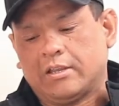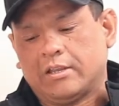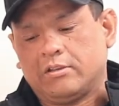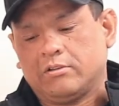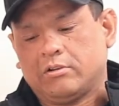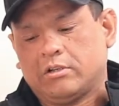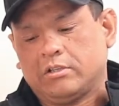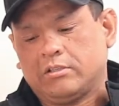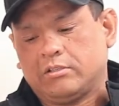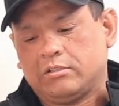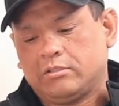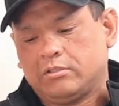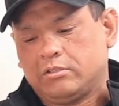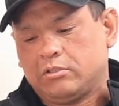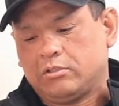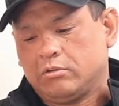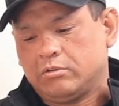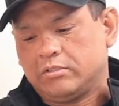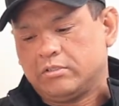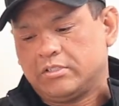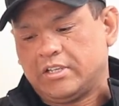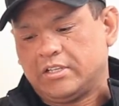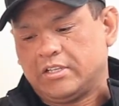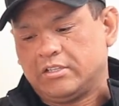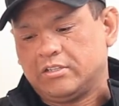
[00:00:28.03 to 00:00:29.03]

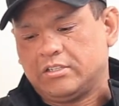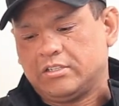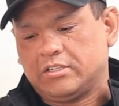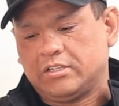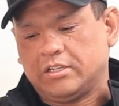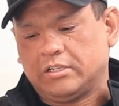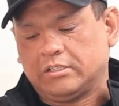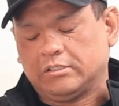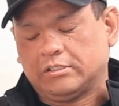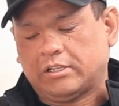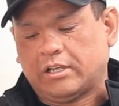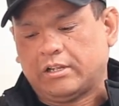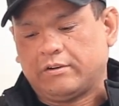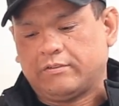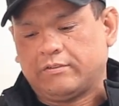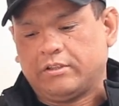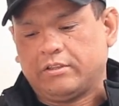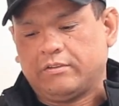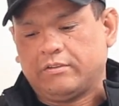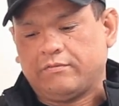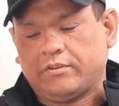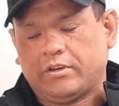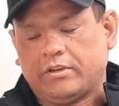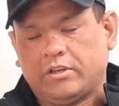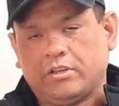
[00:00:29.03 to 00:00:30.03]
don't tend to see a lot of
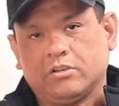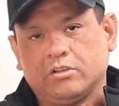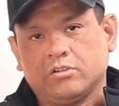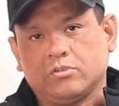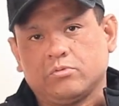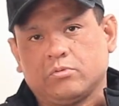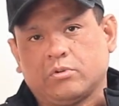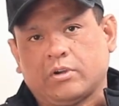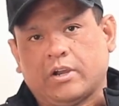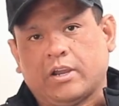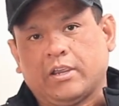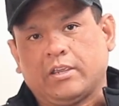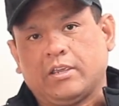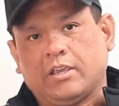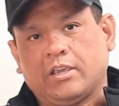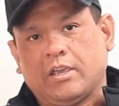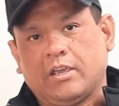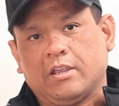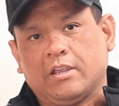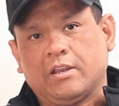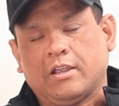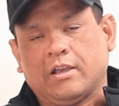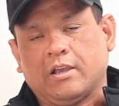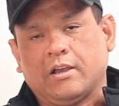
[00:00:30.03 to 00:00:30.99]
other videos where I can